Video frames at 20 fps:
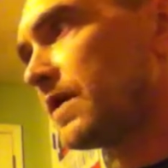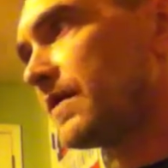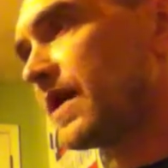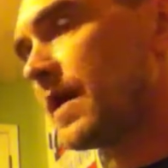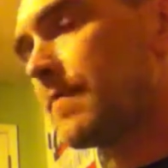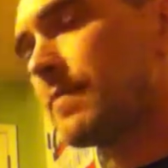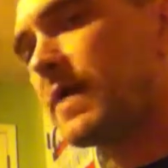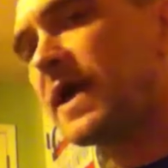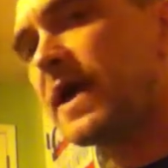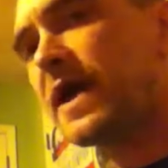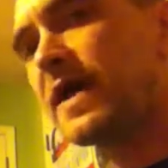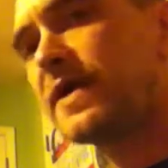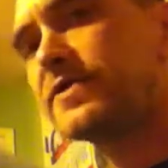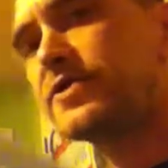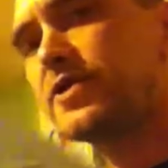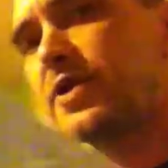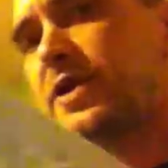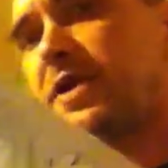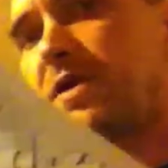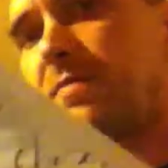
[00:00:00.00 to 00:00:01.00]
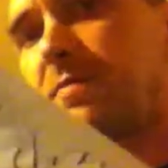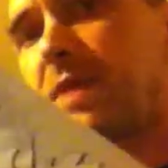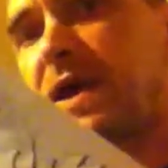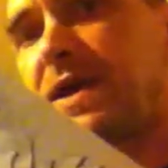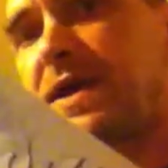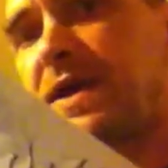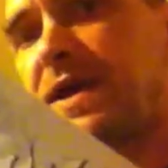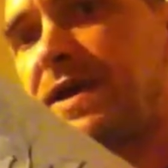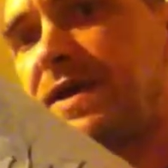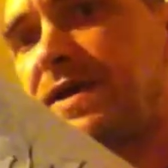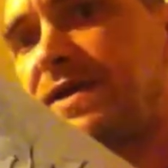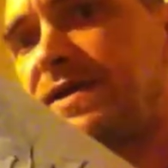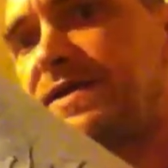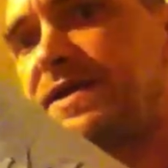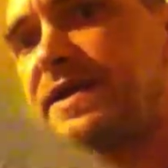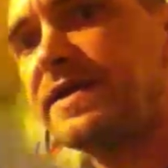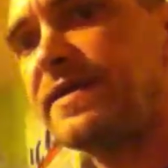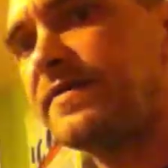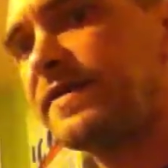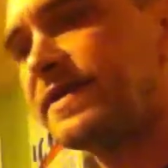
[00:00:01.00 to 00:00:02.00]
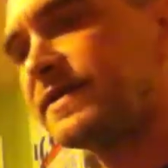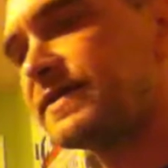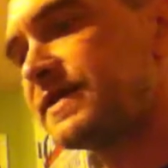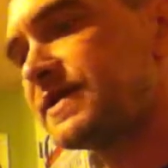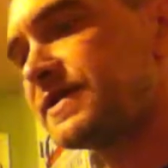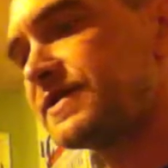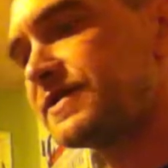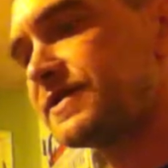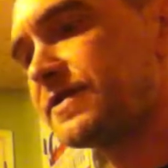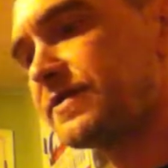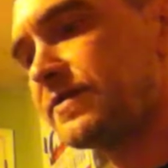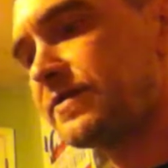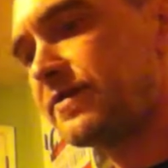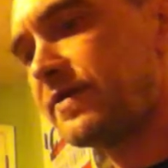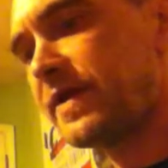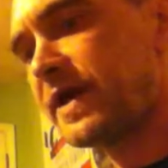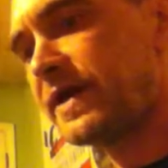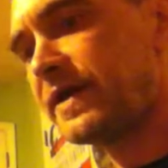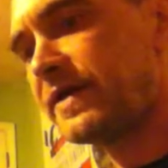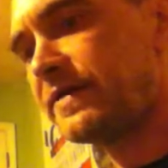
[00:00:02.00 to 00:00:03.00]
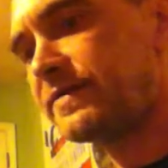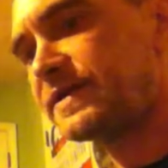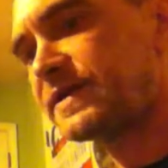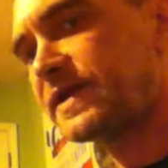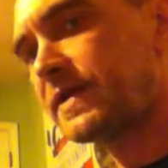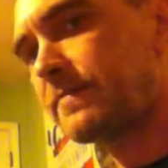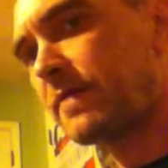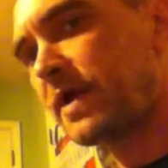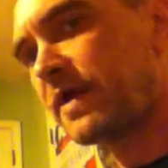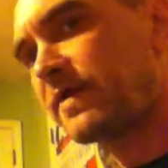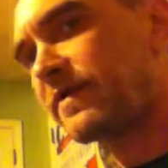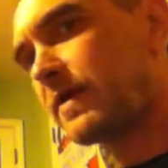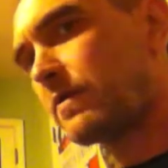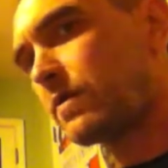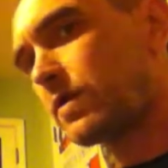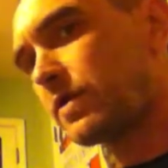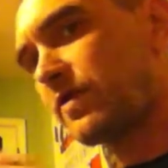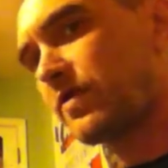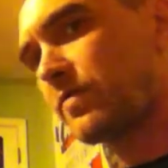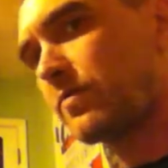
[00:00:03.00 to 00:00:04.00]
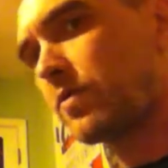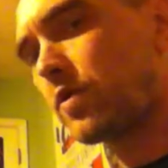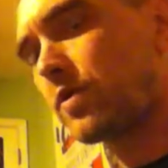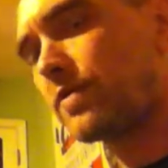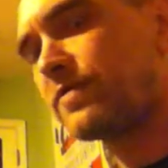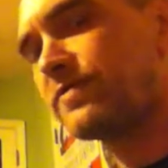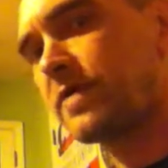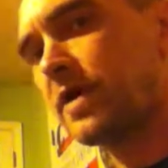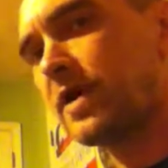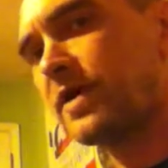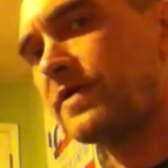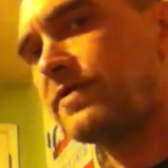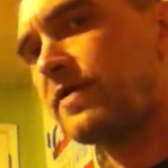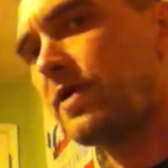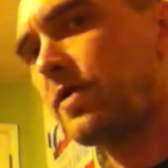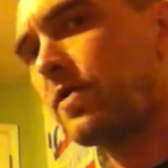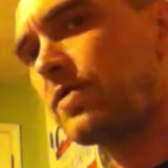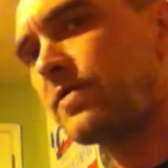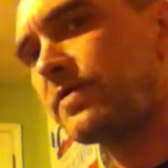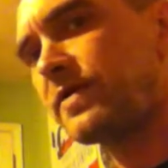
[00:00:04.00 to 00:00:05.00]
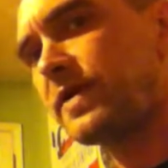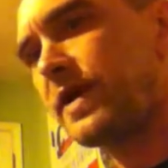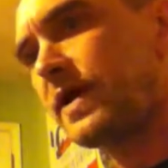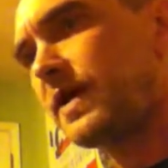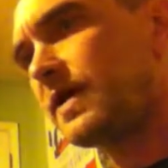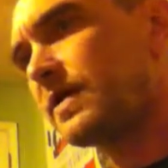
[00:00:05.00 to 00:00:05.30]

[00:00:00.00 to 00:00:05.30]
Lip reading: they've been kind of treating them like kids, and in this issue they seemed like they were a little more adult,